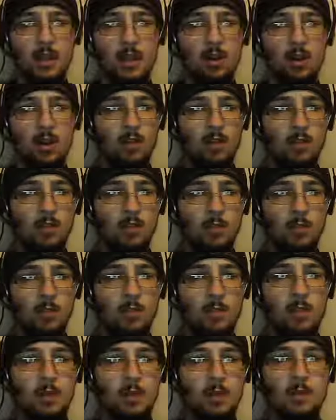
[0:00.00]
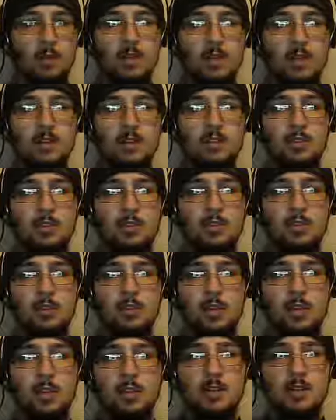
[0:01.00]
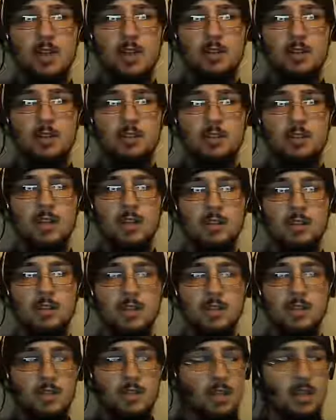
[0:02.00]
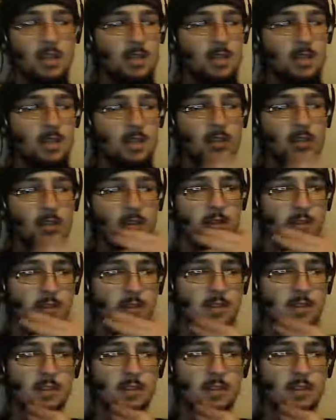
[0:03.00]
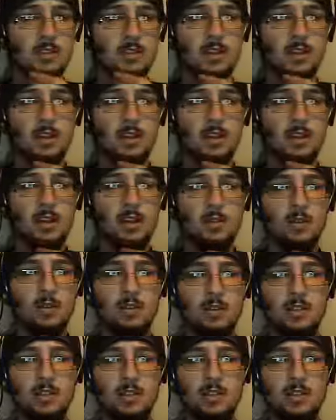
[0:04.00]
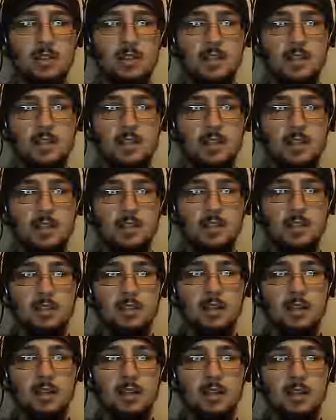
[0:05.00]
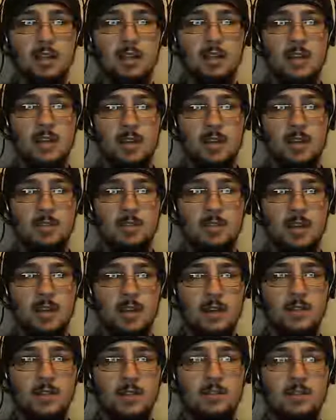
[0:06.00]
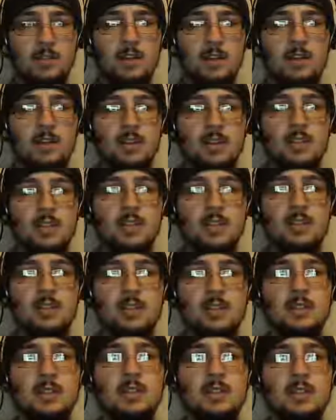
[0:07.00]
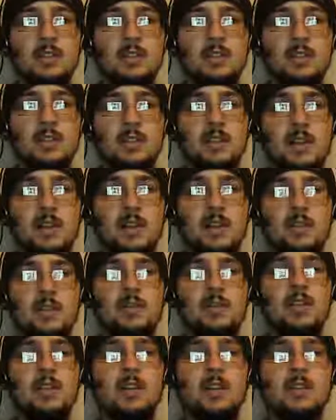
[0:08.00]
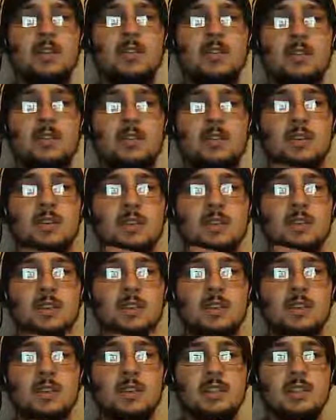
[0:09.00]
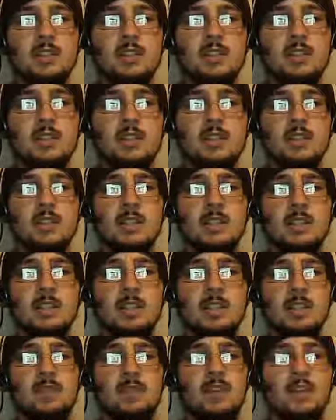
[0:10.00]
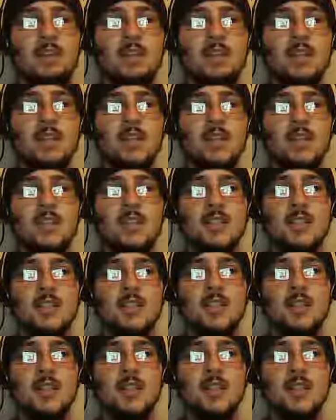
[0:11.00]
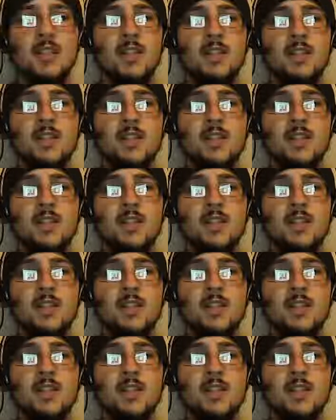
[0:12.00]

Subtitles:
and all of it would be admitted as true. I'd say, oh, Celsus said this, so-and-so said that, Origen said this. That would be a history on Jesus. That would be the historical Jesus, the Jesus that impacted history.